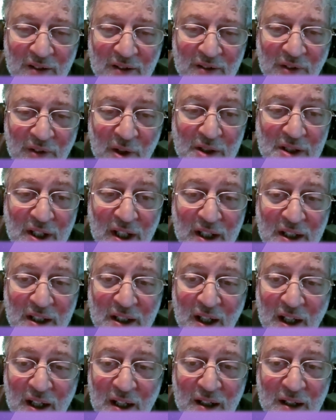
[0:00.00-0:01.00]
folks
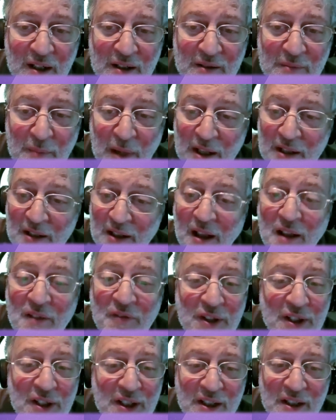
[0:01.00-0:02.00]
like Michael
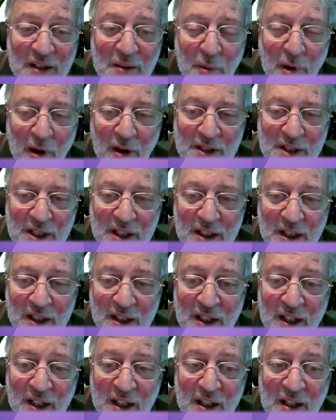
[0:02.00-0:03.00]
Elphick and Neil Morrissey.
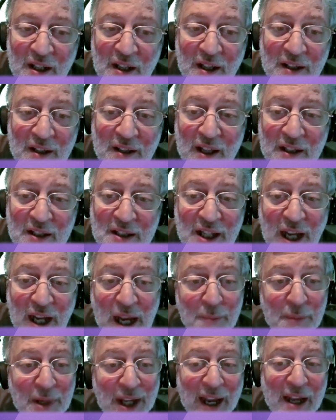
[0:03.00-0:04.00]
And that
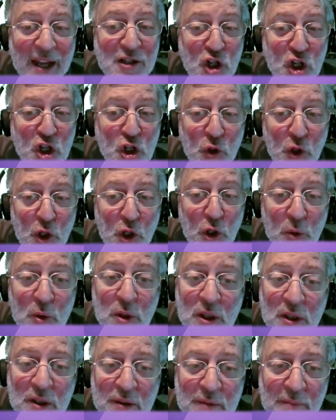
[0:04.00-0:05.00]
same cast and
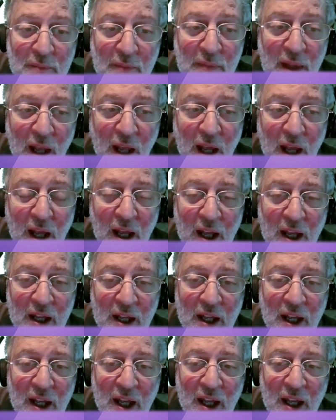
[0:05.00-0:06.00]
crew
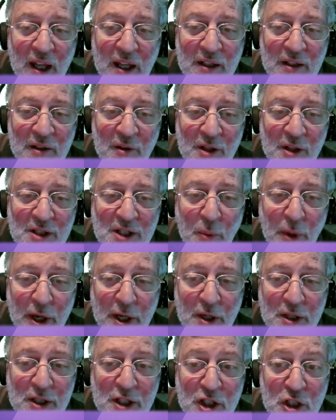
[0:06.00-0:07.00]
also
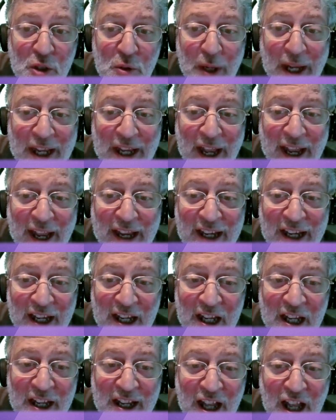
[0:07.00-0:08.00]
went on to do an
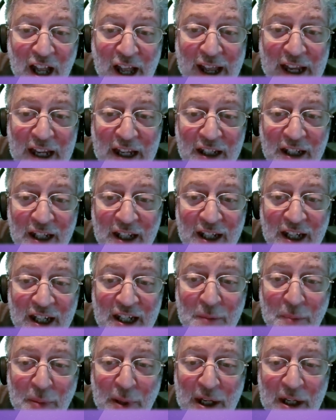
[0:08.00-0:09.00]

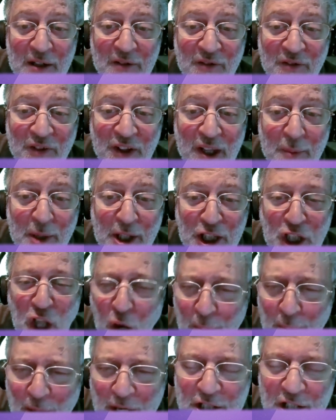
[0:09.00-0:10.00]
independent film, a
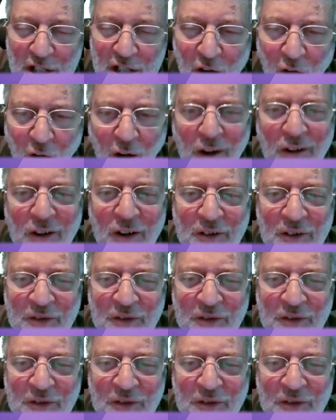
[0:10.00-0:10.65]
low-budget horror